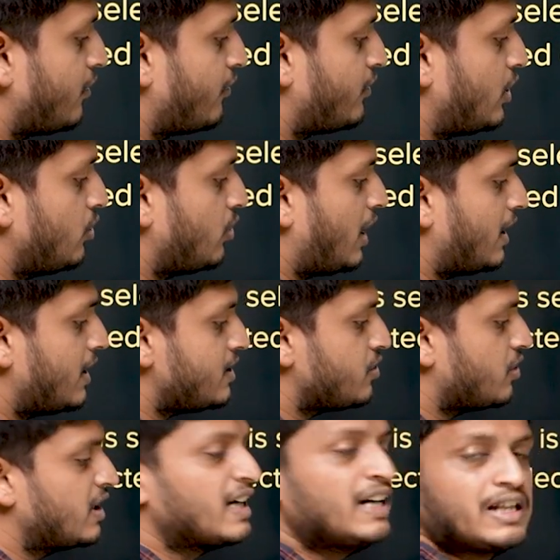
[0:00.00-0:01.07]
52 cards,
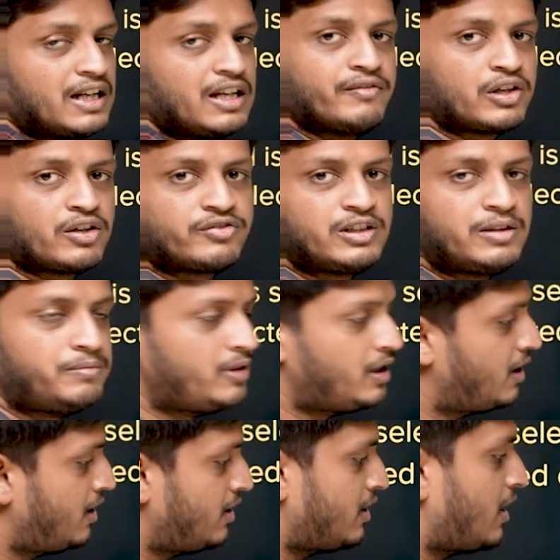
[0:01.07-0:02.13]
you can get any one of them.
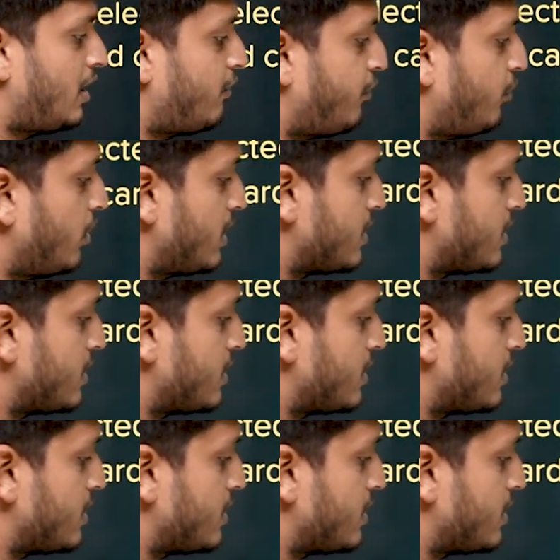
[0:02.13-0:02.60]
There are 4